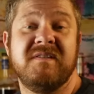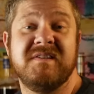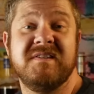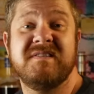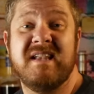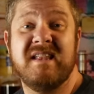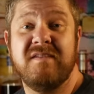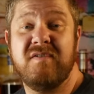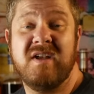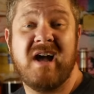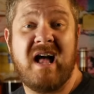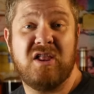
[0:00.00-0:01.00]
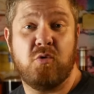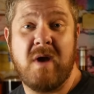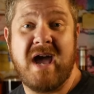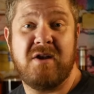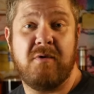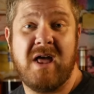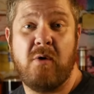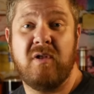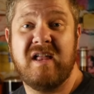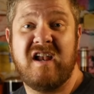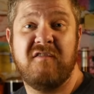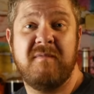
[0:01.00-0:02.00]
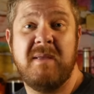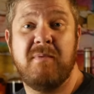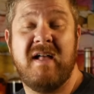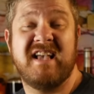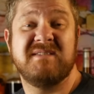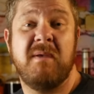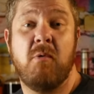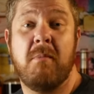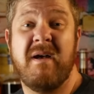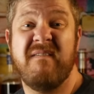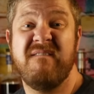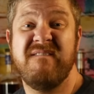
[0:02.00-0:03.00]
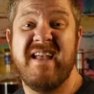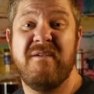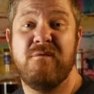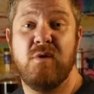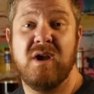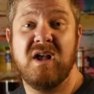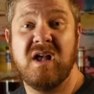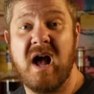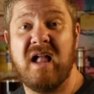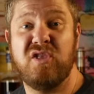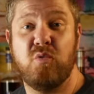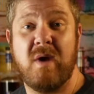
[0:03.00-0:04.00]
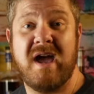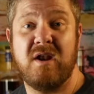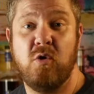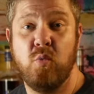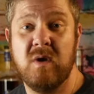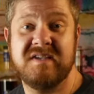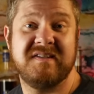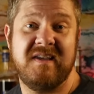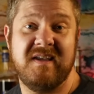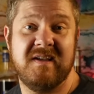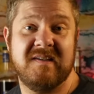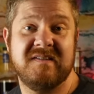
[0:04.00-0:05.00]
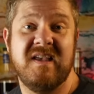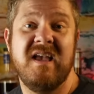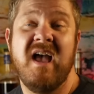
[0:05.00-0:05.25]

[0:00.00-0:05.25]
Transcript: Since I live in Colorado now, a lot of people ask me what my favorite Colorado whiskey is.